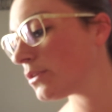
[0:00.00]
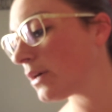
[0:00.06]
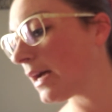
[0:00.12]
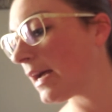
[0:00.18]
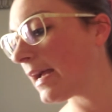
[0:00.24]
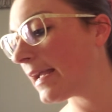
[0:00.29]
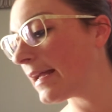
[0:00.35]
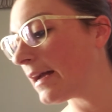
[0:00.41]

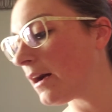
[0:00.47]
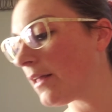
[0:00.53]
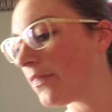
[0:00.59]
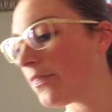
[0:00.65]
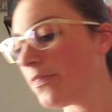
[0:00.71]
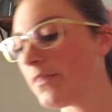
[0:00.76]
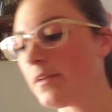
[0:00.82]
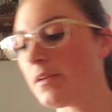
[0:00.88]
I got
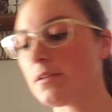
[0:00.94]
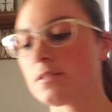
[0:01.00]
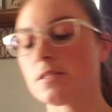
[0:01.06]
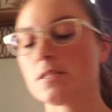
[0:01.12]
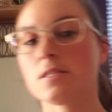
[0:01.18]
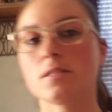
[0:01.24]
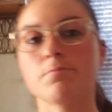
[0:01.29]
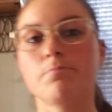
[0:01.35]

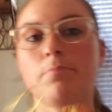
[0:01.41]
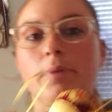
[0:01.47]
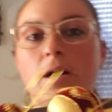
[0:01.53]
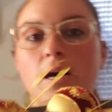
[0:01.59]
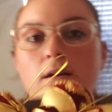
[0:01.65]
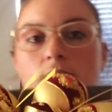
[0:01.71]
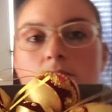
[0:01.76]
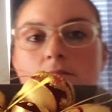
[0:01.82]
this
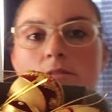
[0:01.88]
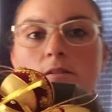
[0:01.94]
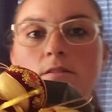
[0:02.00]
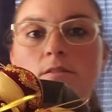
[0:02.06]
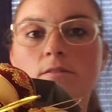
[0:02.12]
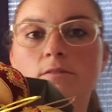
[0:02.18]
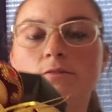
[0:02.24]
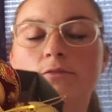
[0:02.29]
box
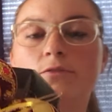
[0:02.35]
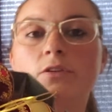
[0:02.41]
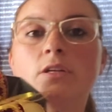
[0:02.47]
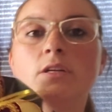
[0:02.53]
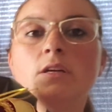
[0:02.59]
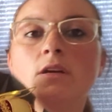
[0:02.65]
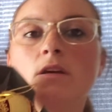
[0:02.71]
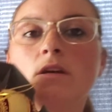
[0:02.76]
of
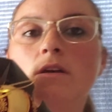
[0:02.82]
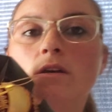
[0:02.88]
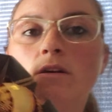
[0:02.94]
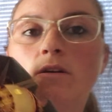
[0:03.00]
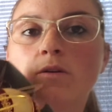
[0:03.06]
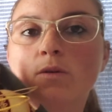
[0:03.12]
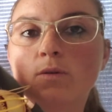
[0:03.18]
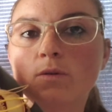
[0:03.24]

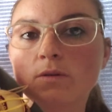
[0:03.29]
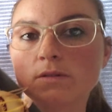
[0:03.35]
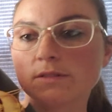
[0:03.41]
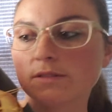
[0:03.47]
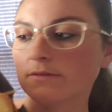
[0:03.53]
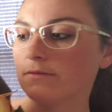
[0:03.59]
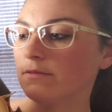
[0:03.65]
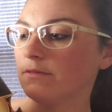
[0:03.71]

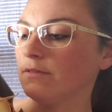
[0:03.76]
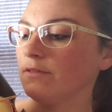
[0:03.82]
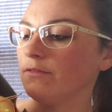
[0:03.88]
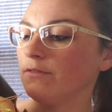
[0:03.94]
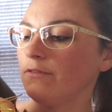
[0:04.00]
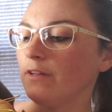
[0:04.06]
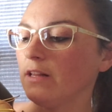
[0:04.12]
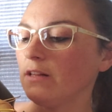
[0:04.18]
old
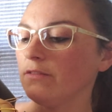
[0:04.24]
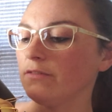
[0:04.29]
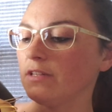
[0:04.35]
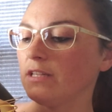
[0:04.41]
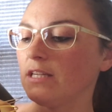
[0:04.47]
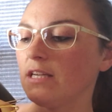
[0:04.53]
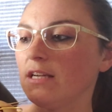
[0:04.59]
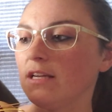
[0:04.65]

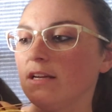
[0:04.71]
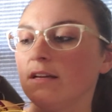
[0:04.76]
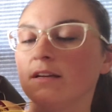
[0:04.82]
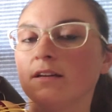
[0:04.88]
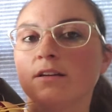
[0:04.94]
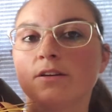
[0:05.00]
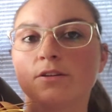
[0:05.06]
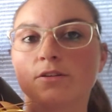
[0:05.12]
velvety
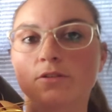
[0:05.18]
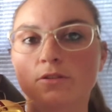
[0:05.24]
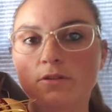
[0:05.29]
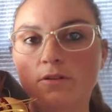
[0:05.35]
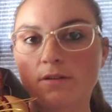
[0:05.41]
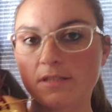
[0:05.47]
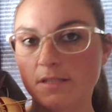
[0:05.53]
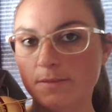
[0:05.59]

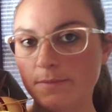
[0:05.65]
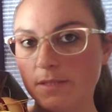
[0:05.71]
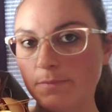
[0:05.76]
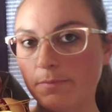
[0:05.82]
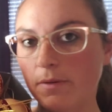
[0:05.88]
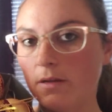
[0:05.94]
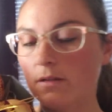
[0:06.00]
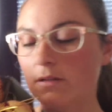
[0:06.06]
Christmas
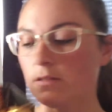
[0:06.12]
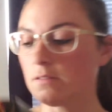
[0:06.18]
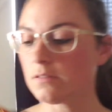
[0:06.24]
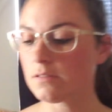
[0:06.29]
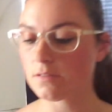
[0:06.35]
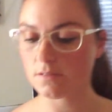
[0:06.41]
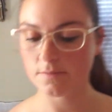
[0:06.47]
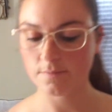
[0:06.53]

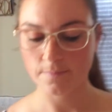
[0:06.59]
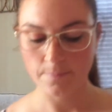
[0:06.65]
balls.